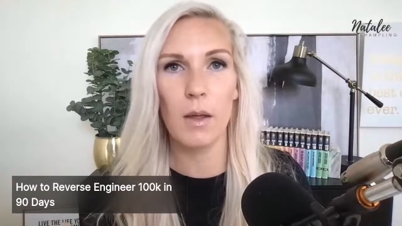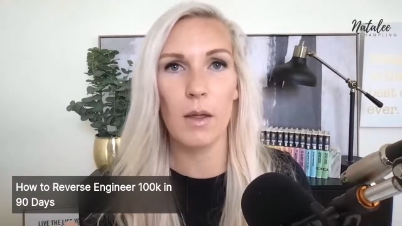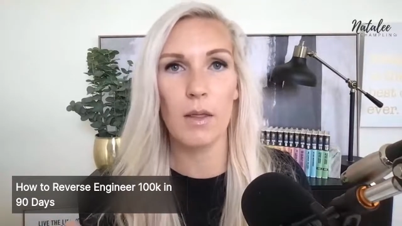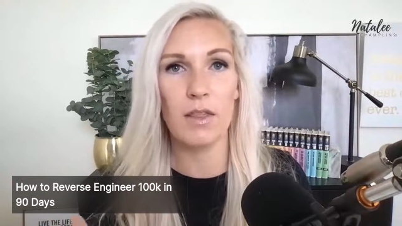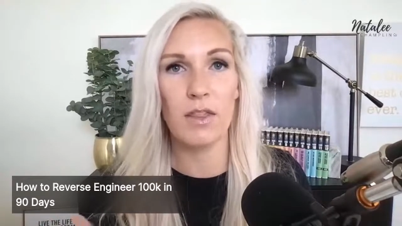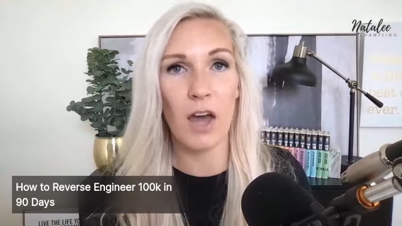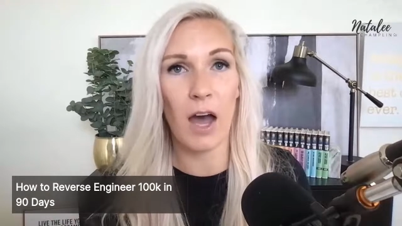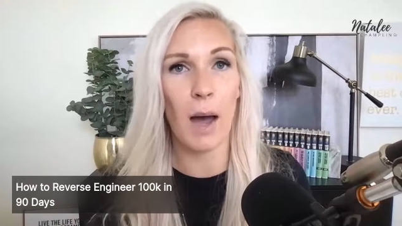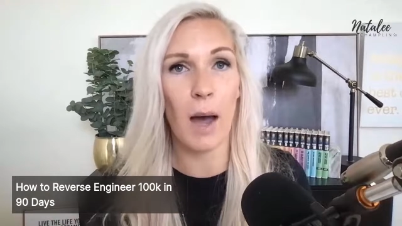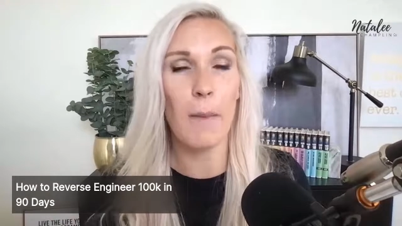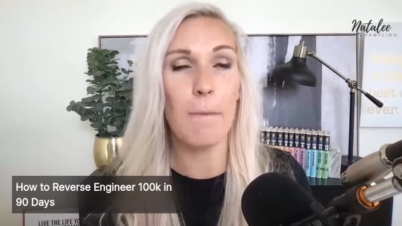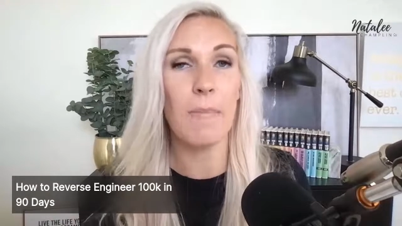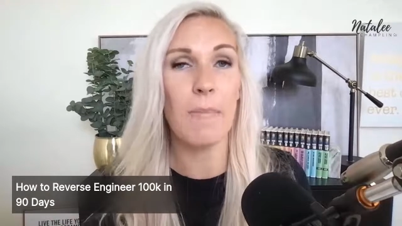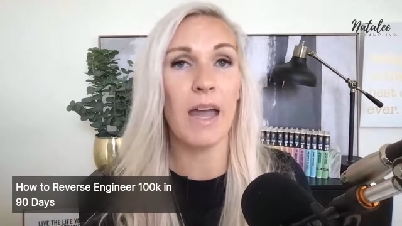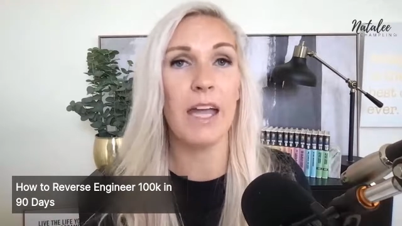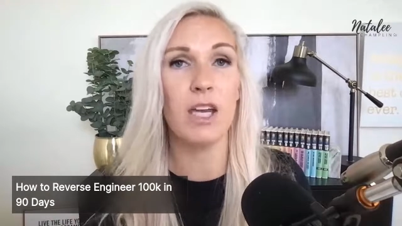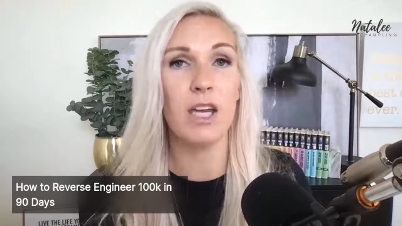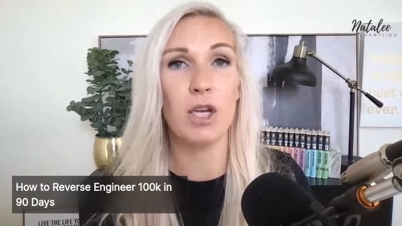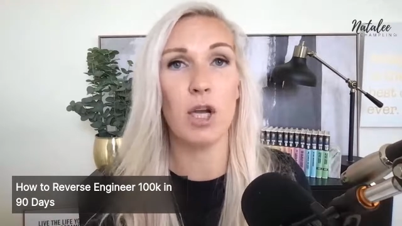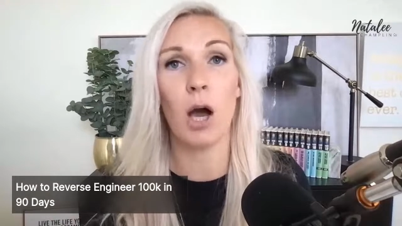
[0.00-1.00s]
That
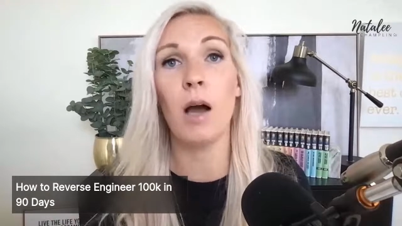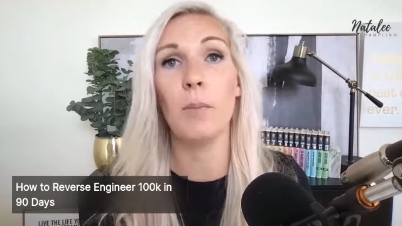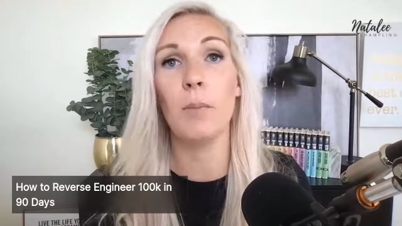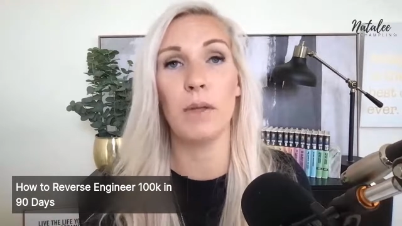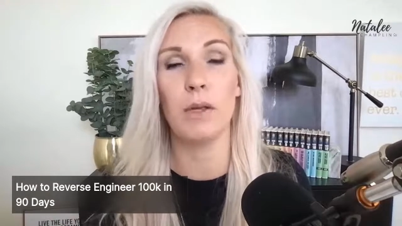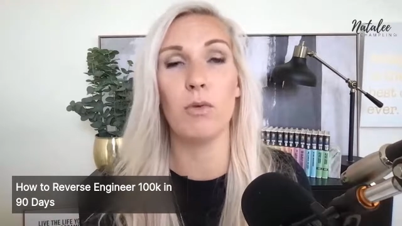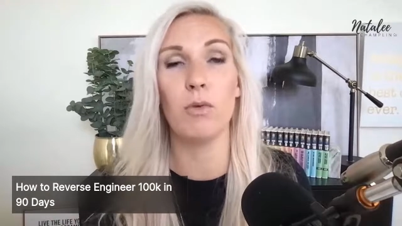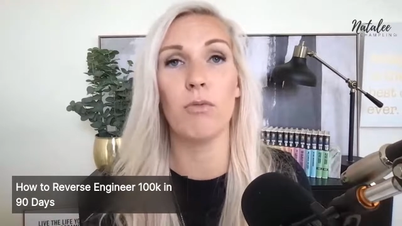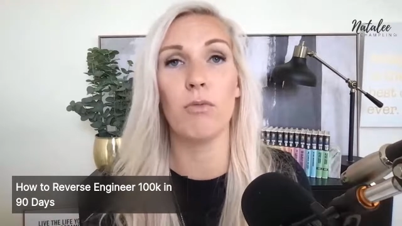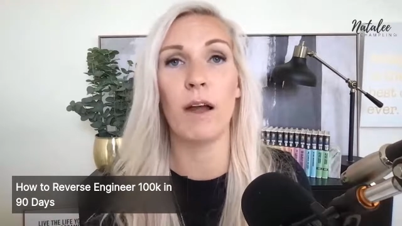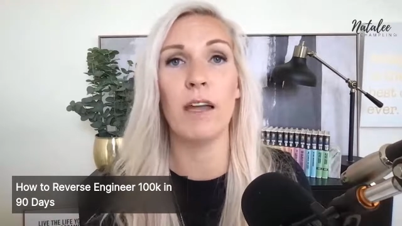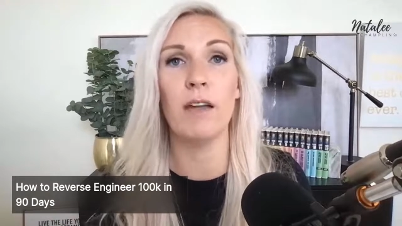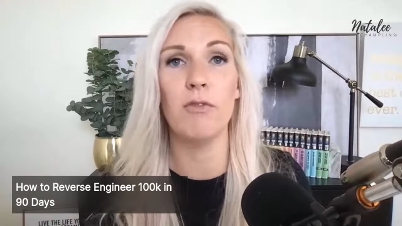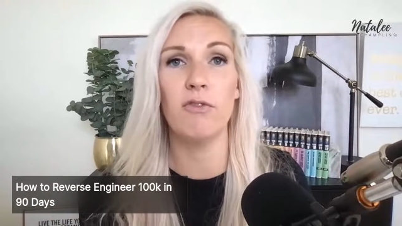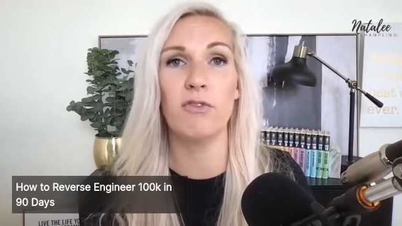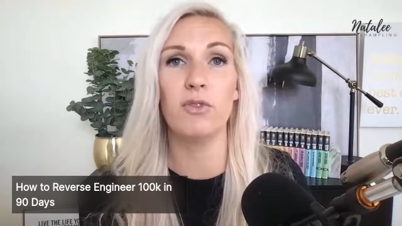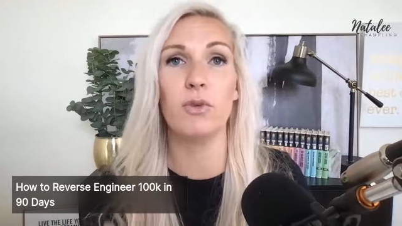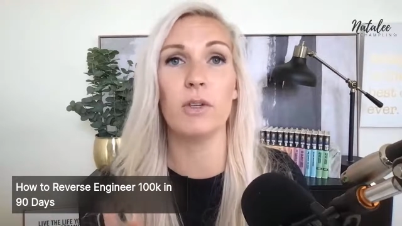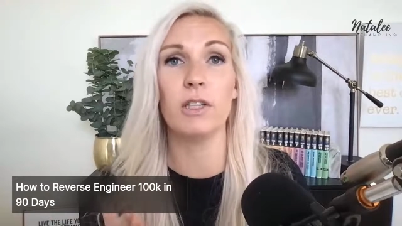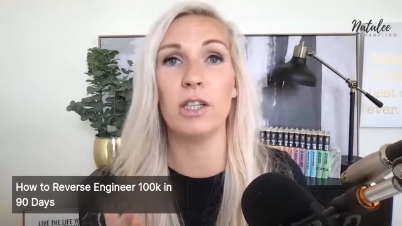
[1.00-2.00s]
may not be right
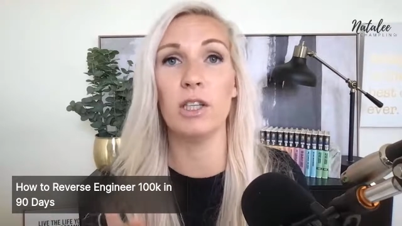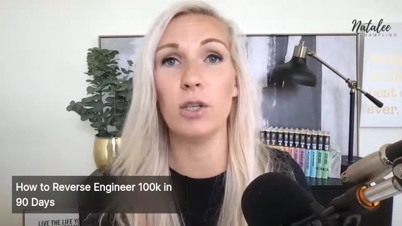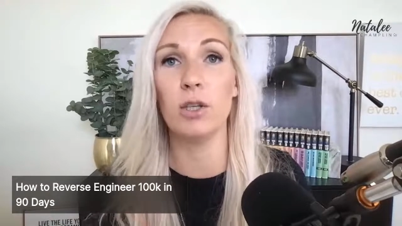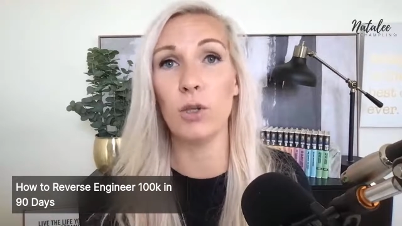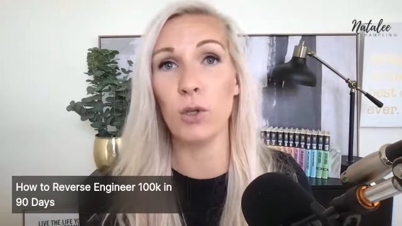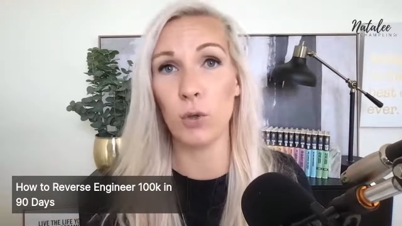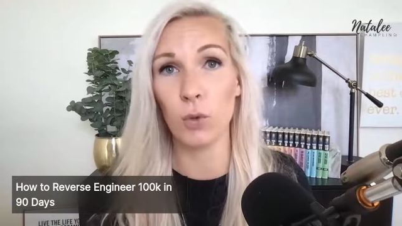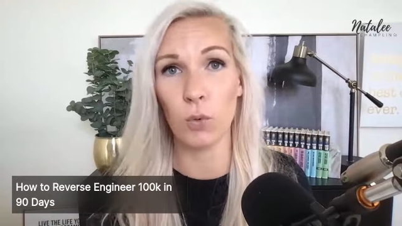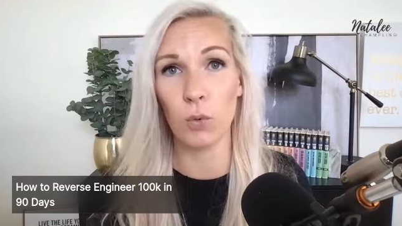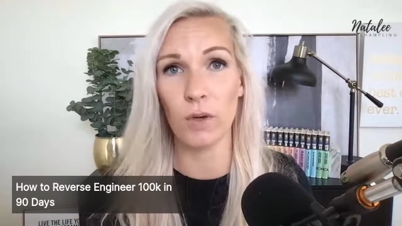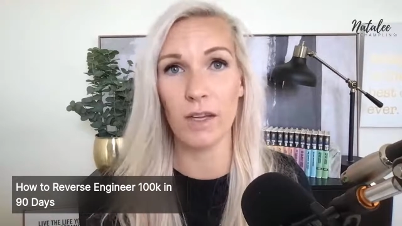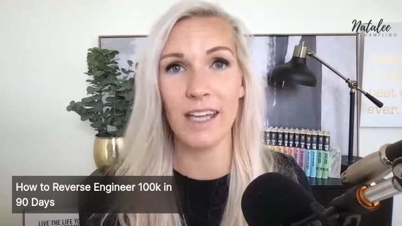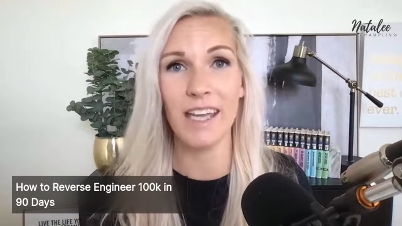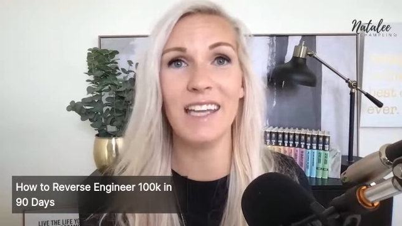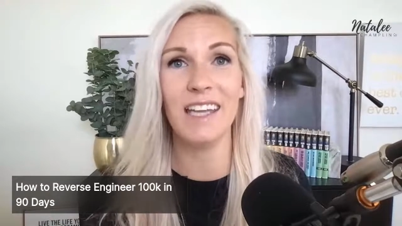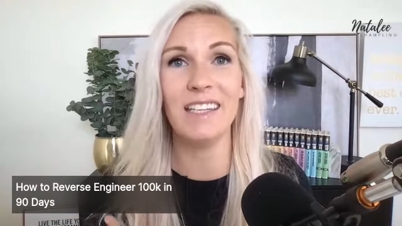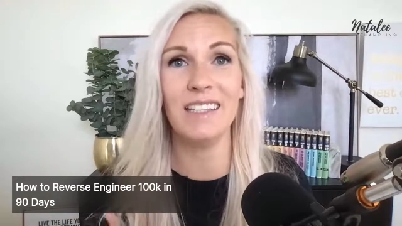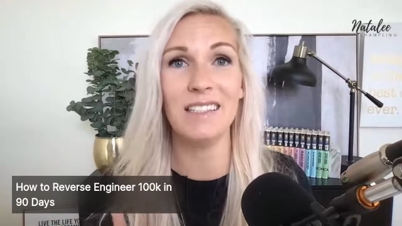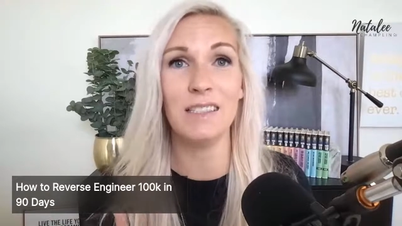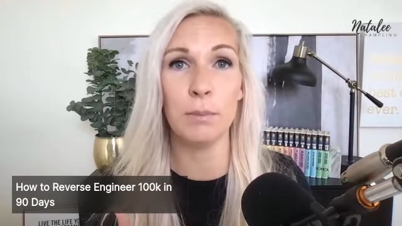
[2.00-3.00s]
for you.
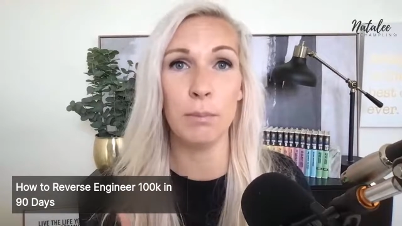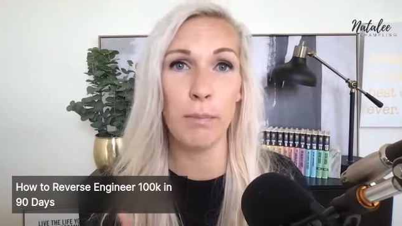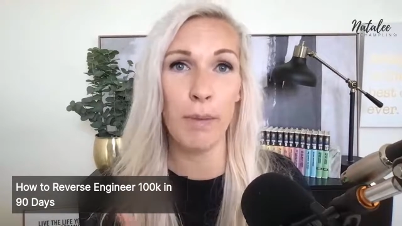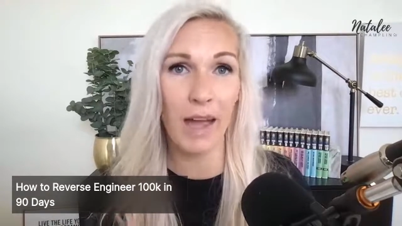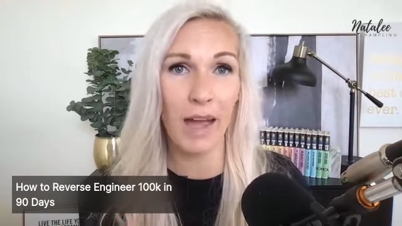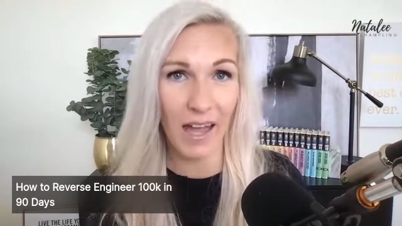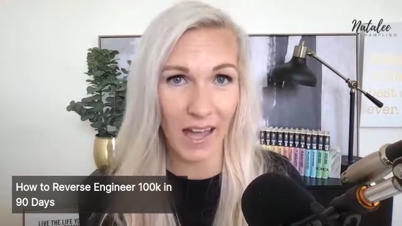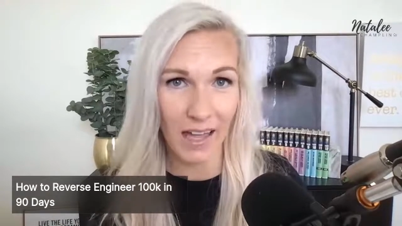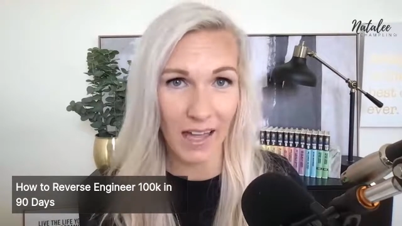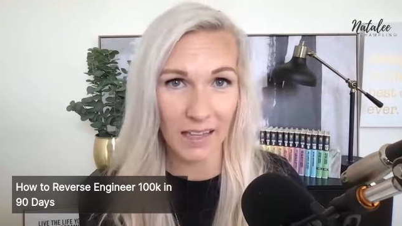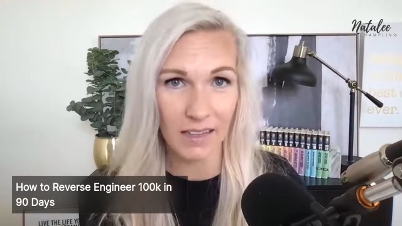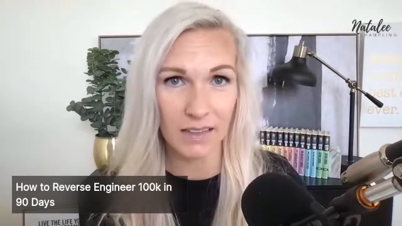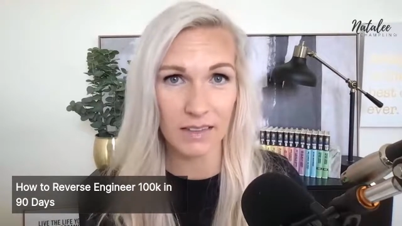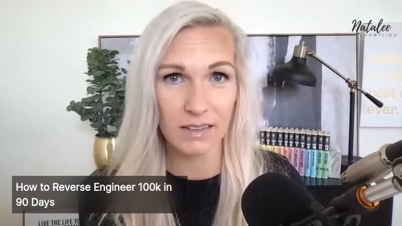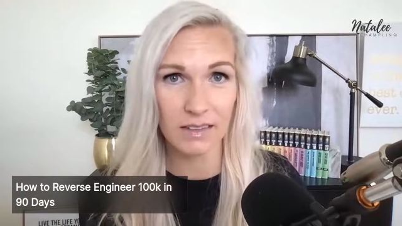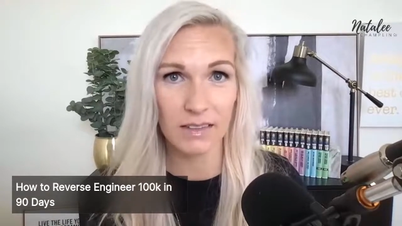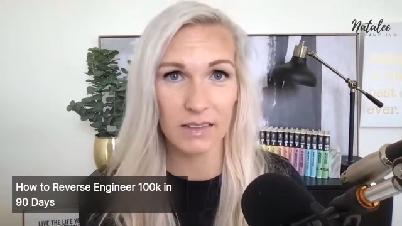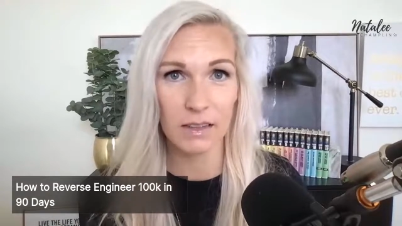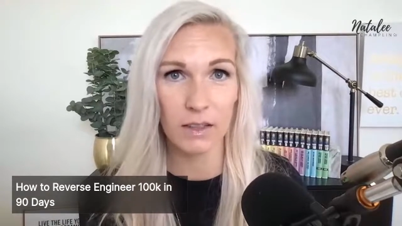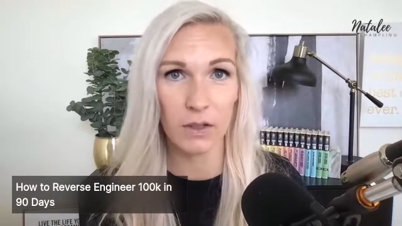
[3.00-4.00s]
It
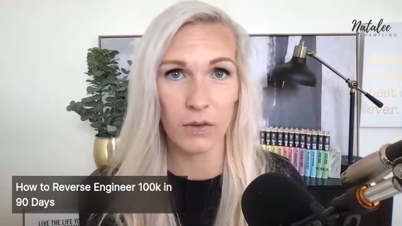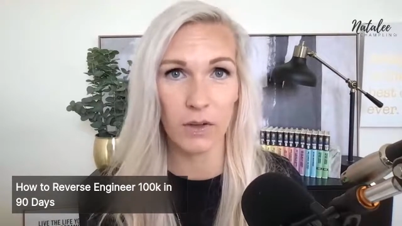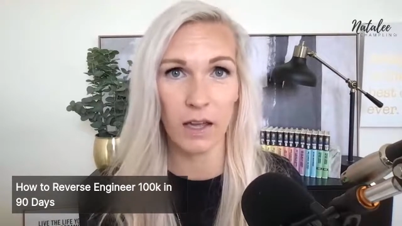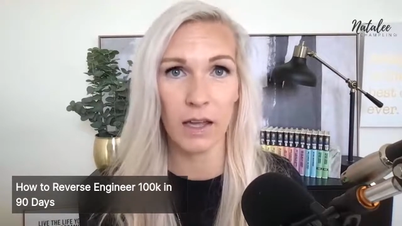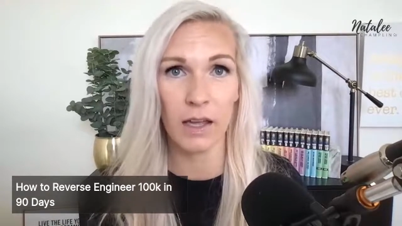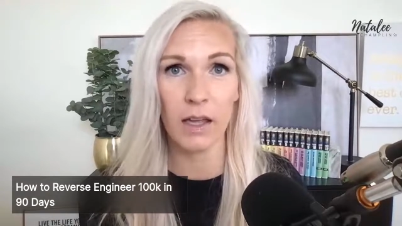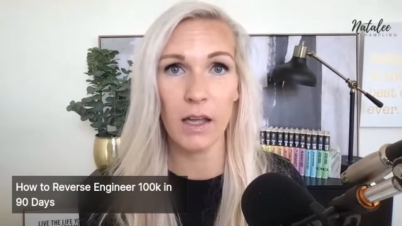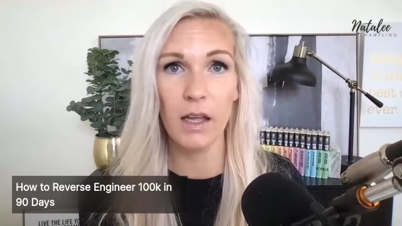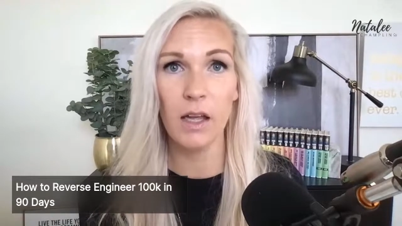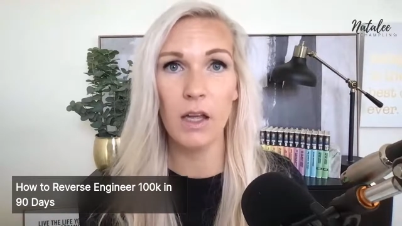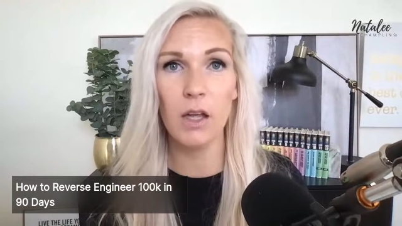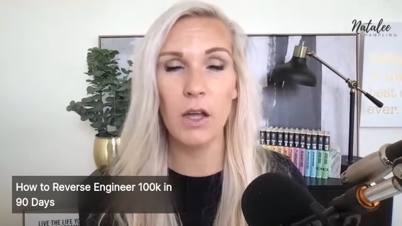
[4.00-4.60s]
depends. Okay.